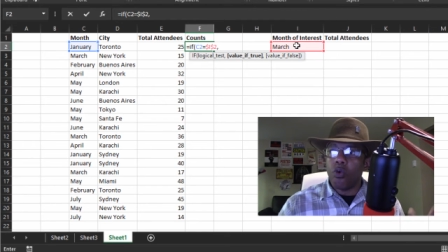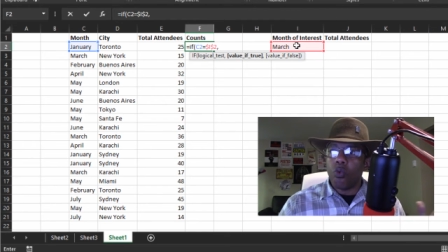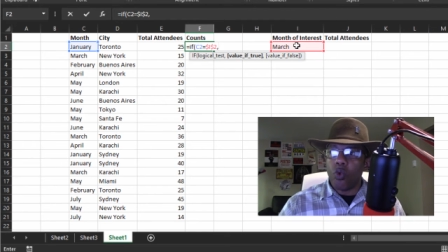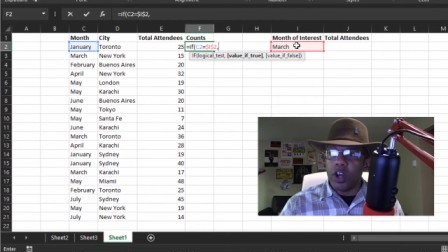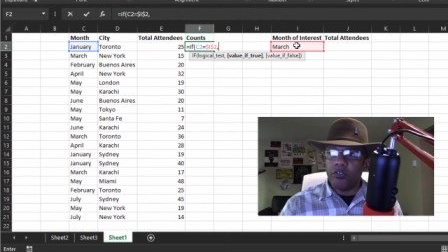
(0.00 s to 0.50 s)

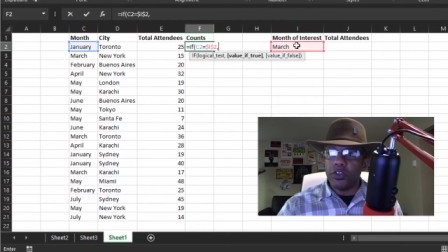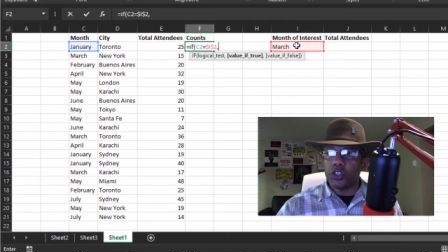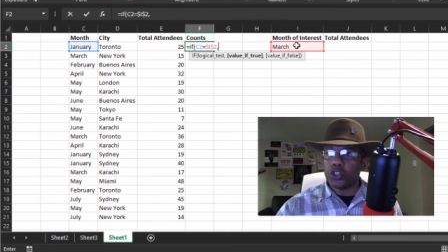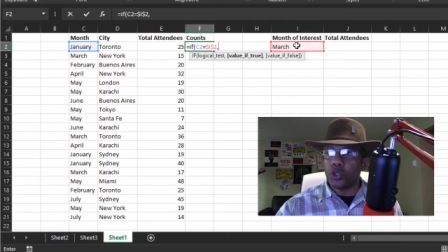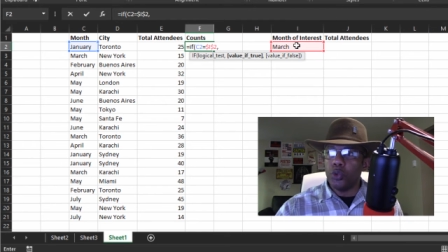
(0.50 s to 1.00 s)
what if it's
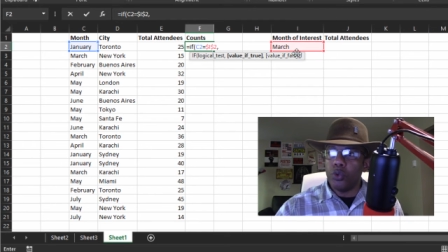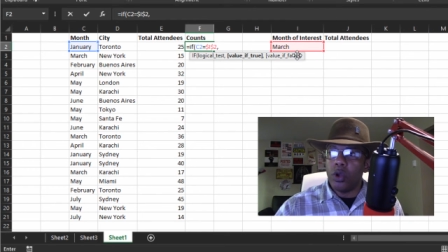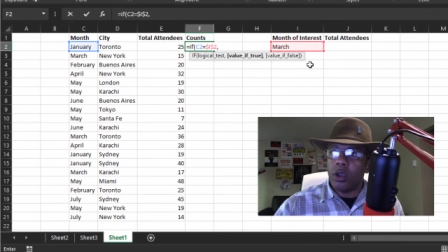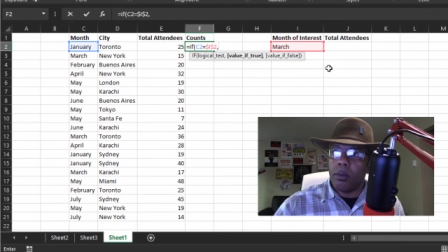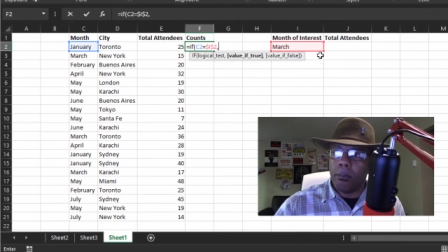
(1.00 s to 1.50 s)
true
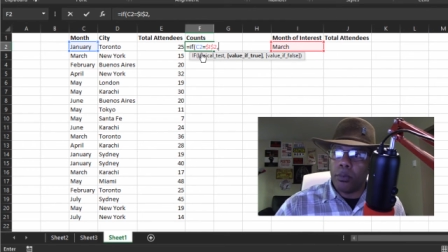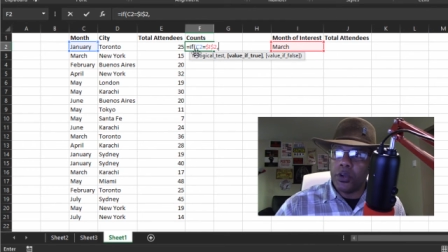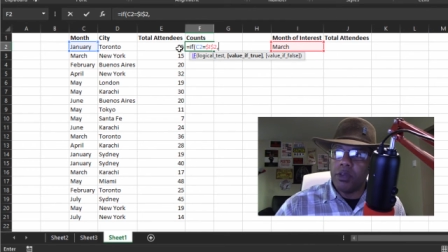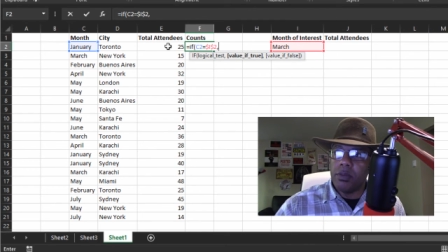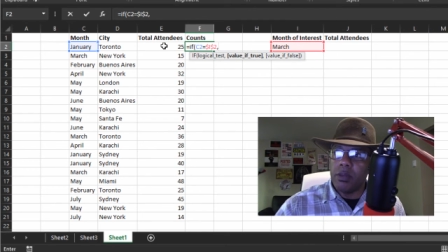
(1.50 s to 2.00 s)

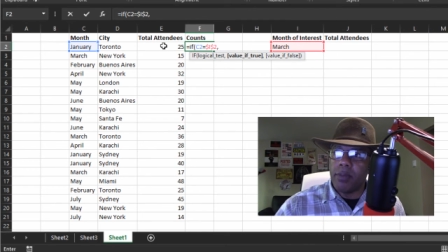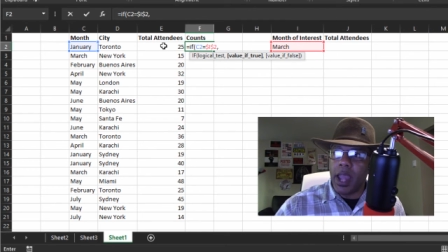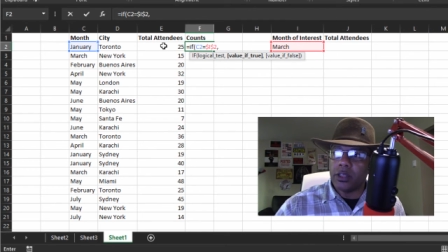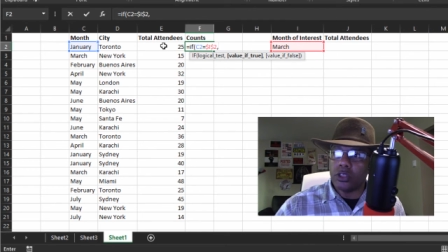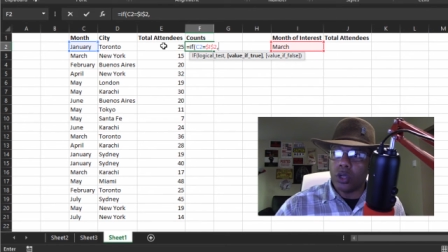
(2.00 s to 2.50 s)
bring me
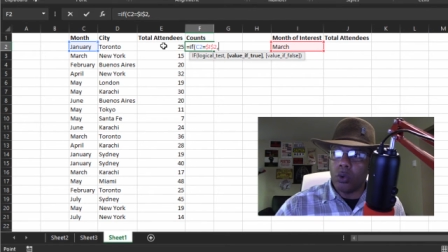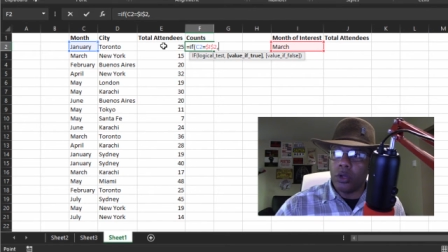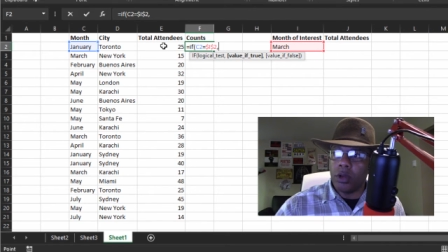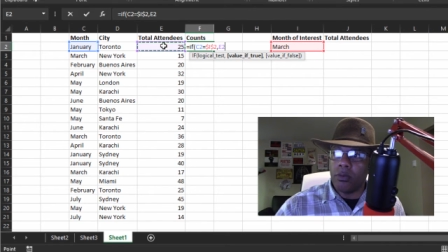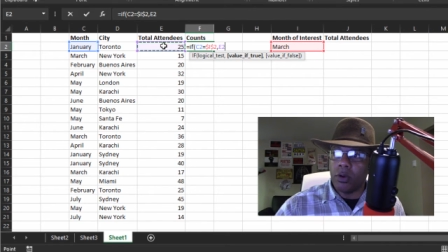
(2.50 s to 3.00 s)
back the total
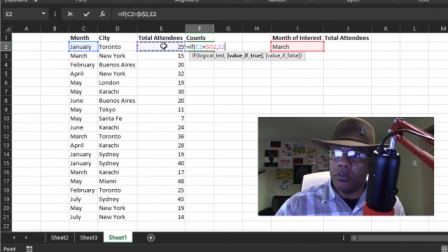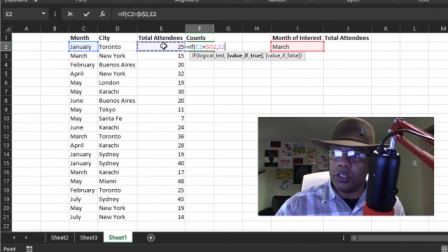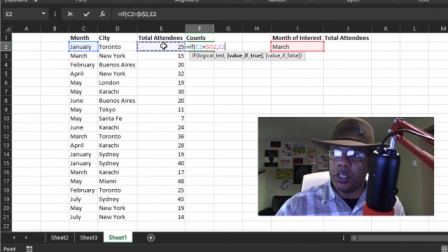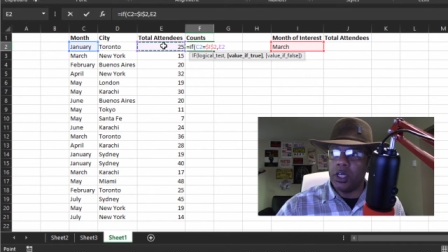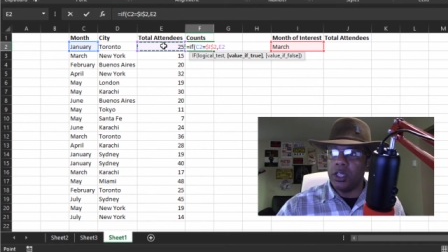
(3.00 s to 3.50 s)
number of
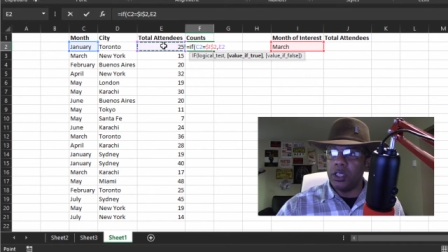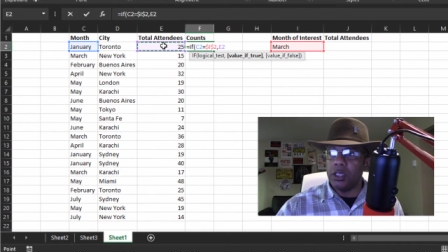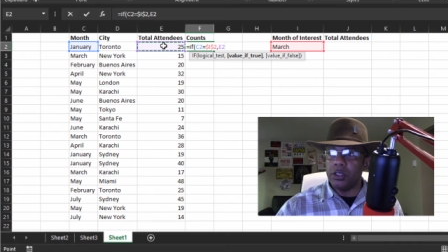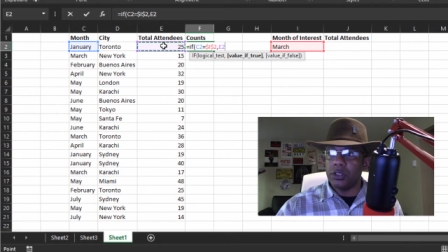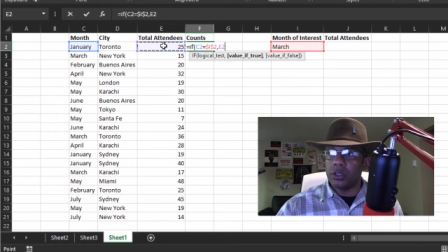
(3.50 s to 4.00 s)

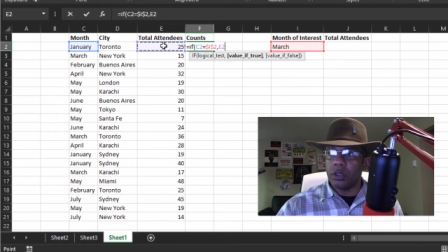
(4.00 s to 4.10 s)
attendees